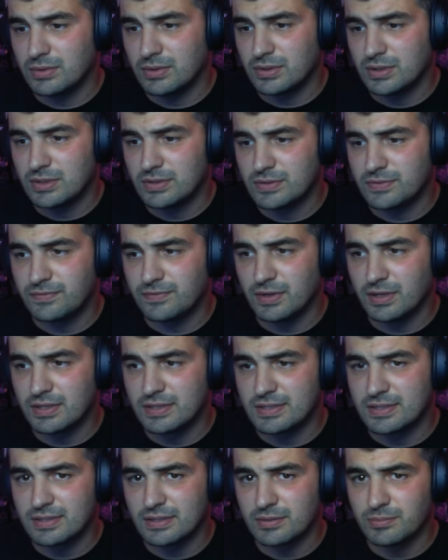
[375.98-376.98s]
Let's find
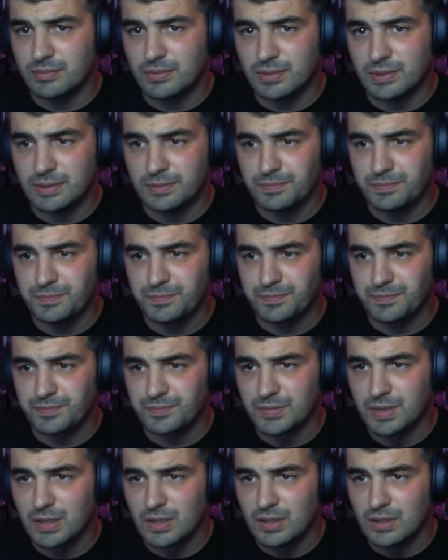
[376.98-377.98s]
some
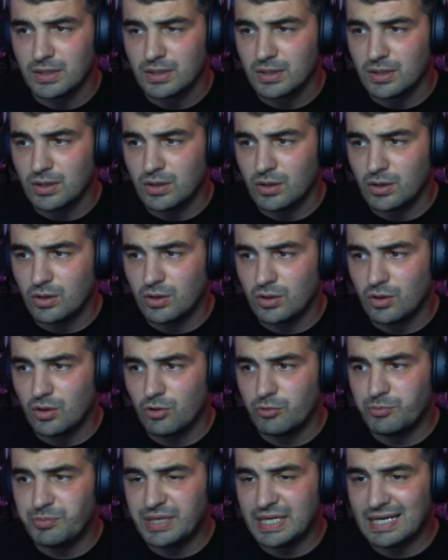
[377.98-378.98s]

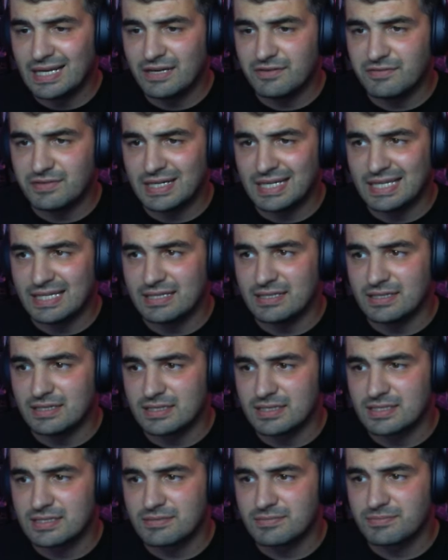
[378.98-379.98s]
OP11
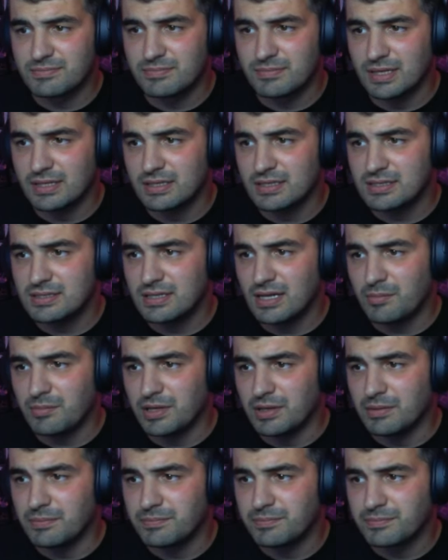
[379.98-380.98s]
leaders like this Nami.
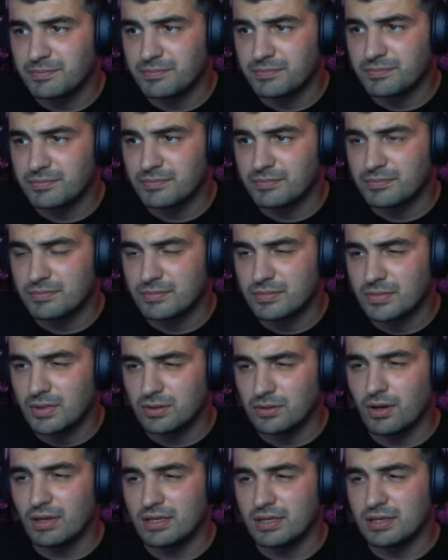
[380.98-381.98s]

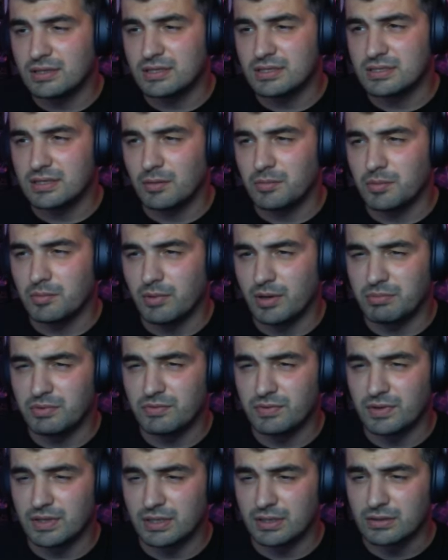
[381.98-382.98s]
Although I think this Nami might be
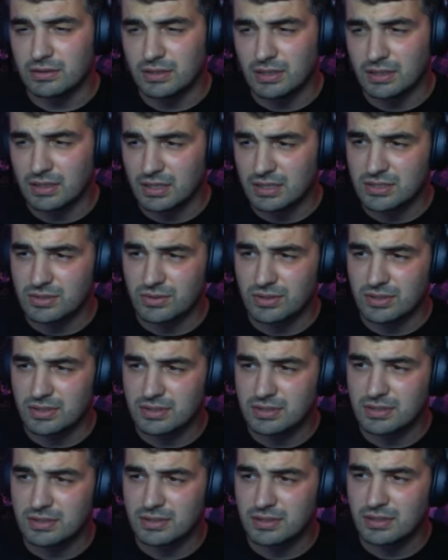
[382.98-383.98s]
very good against
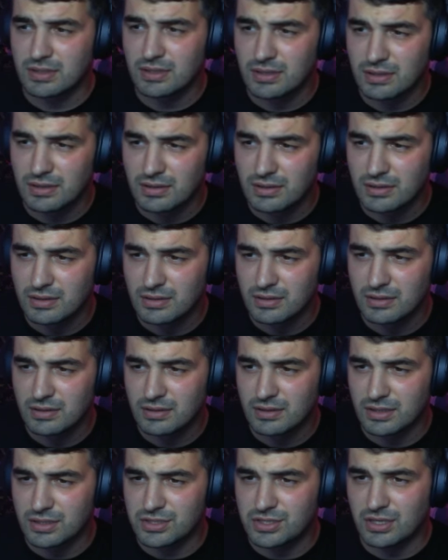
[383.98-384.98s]
us,
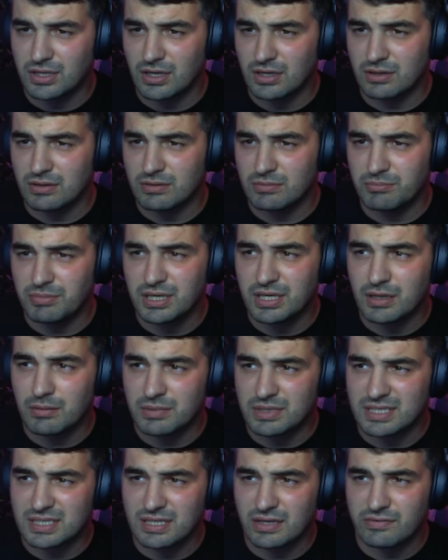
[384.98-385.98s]
because she can become a
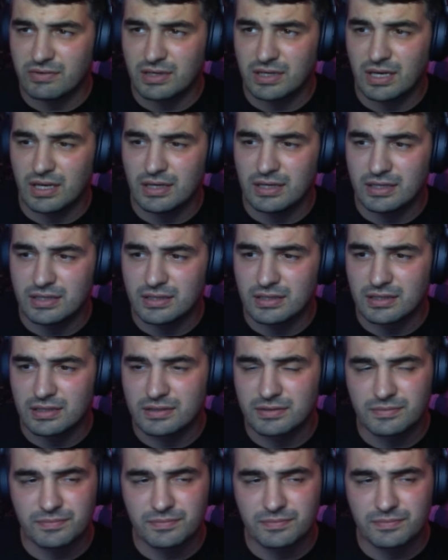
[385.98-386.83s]
7k leader.